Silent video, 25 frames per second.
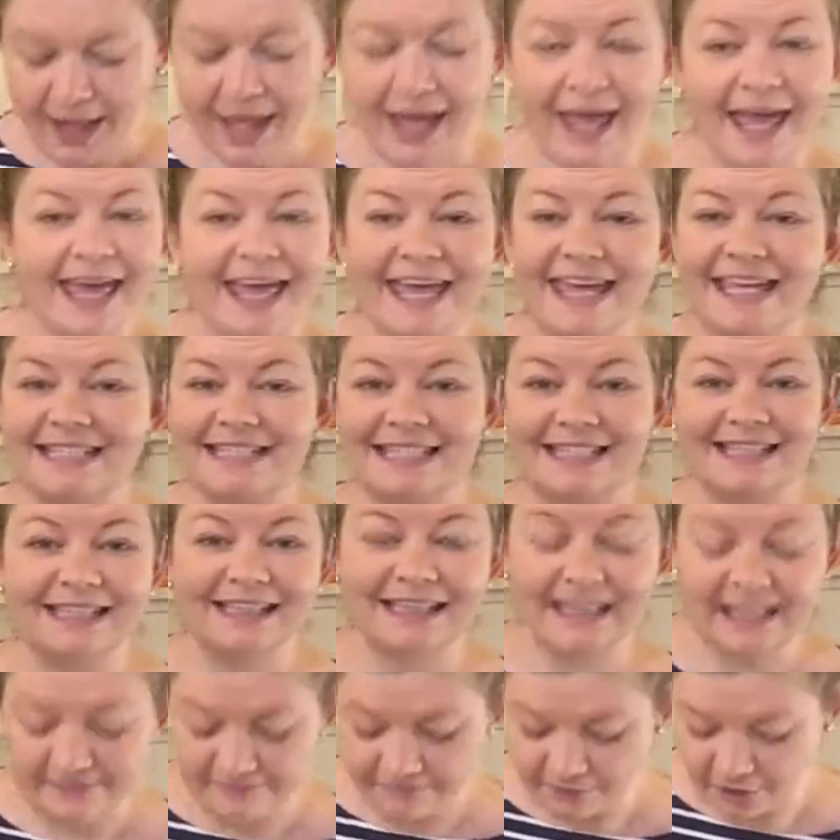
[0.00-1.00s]
He didn't
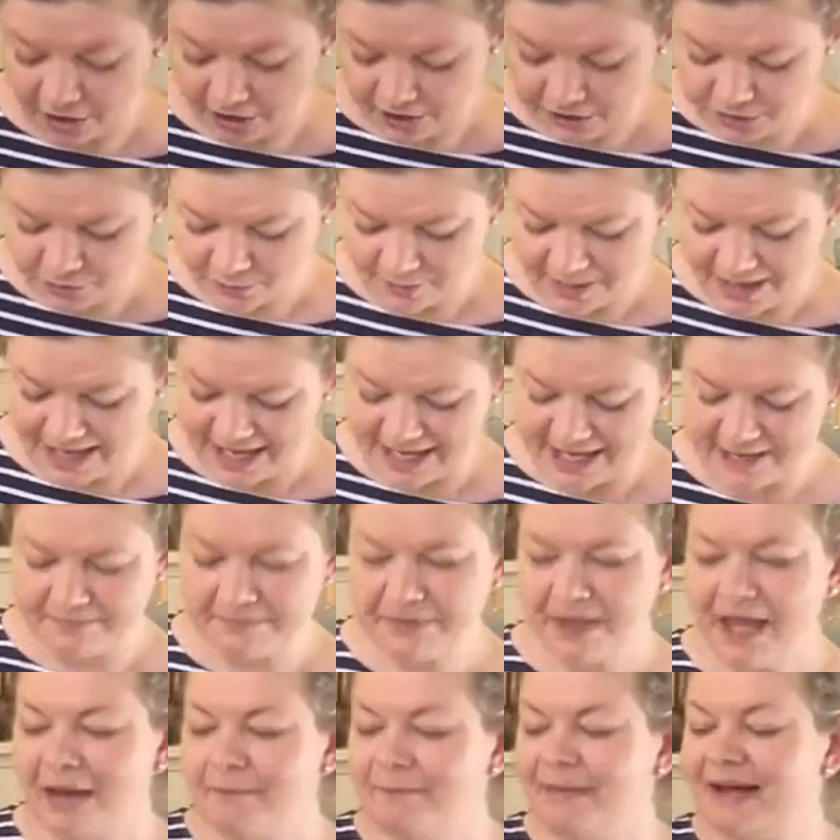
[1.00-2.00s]
live God's way,
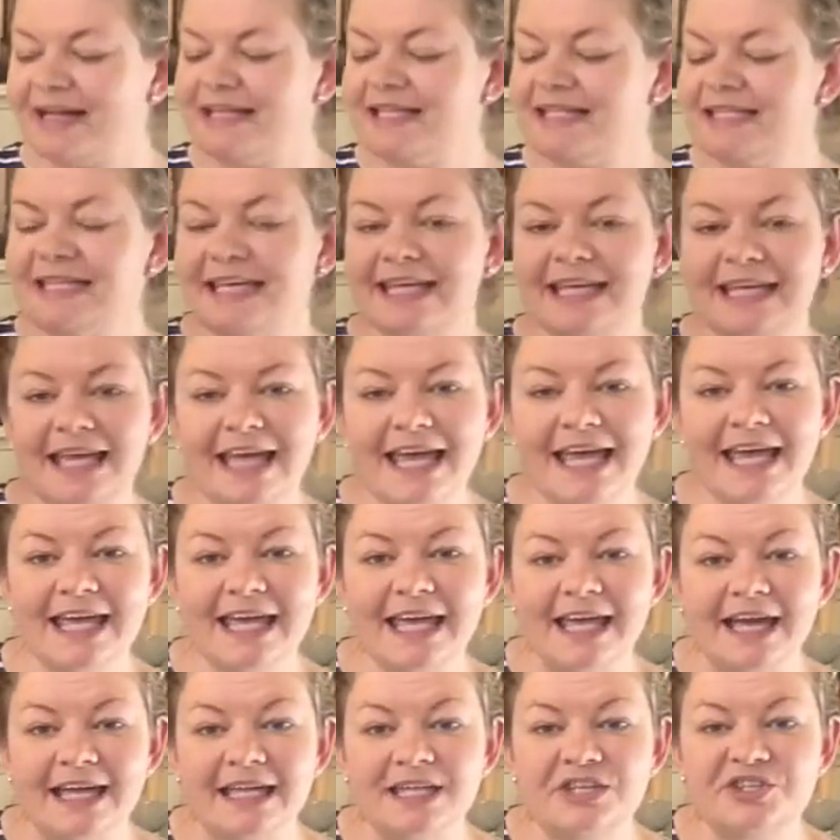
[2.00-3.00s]
but
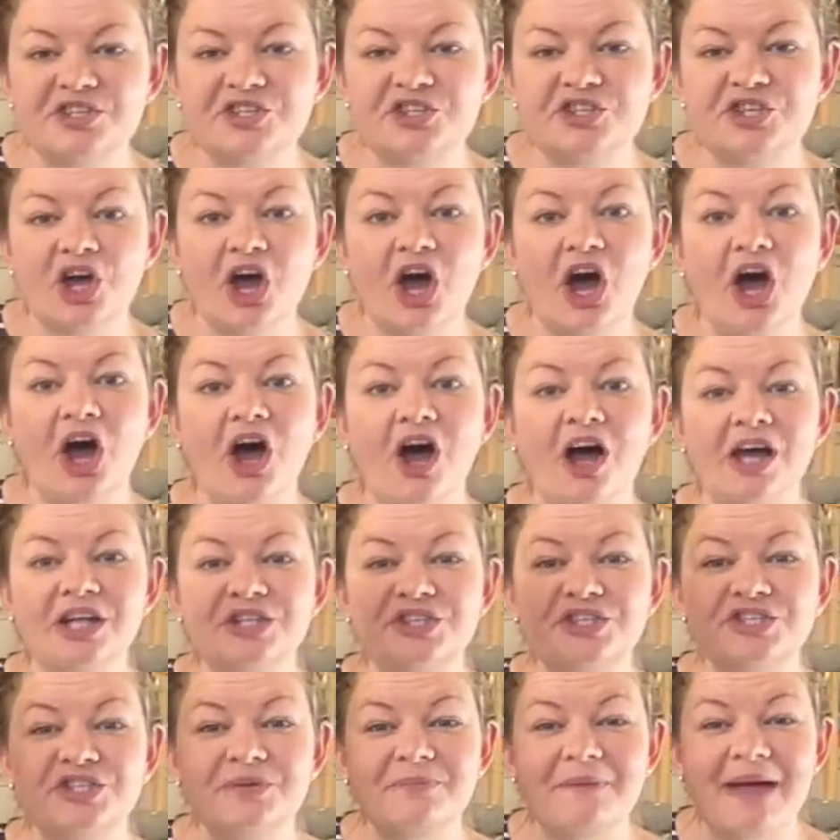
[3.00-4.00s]
Zacchaeus heard
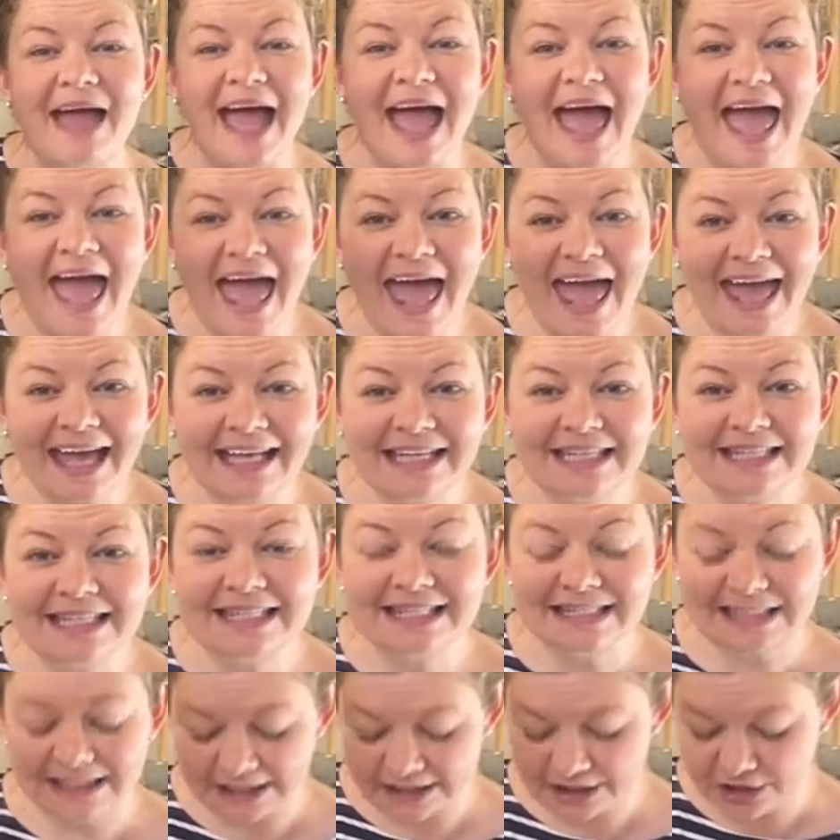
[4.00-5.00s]
some
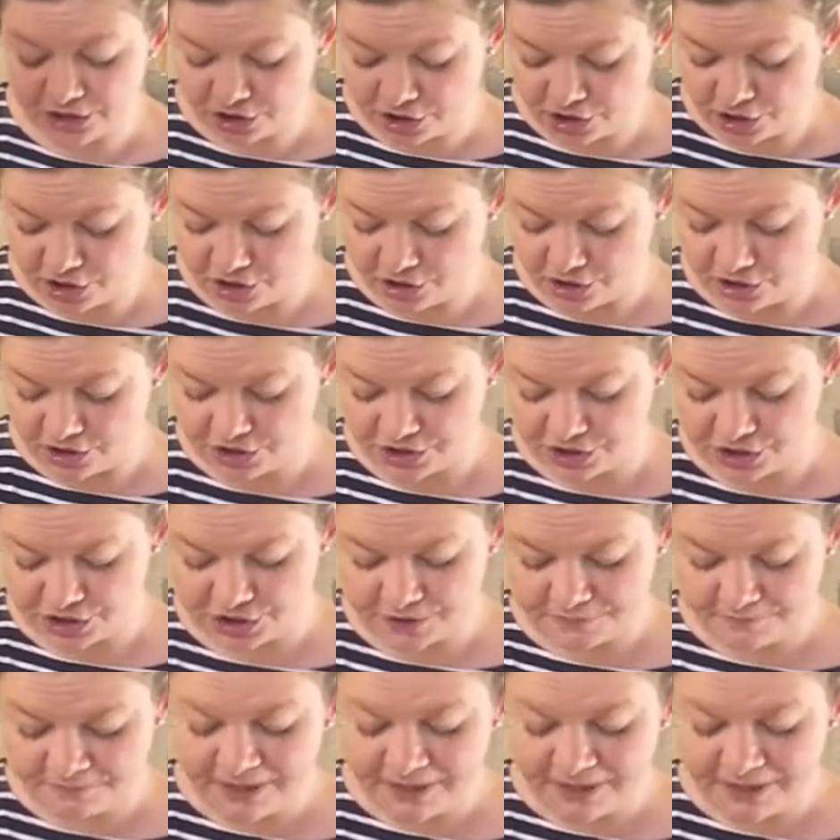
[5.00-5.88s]
excellent news.